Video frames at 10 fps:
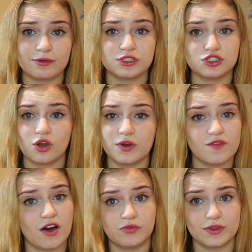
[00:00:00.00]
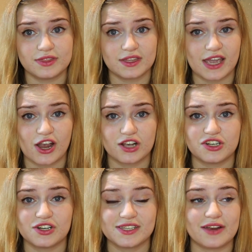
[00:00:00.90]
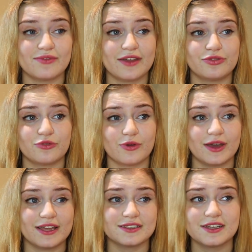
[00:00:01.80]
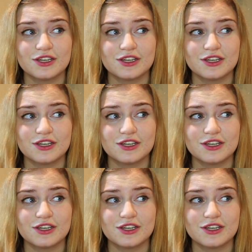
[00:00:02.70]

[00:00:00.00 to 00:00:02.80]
I was so involved with the characters. I read through it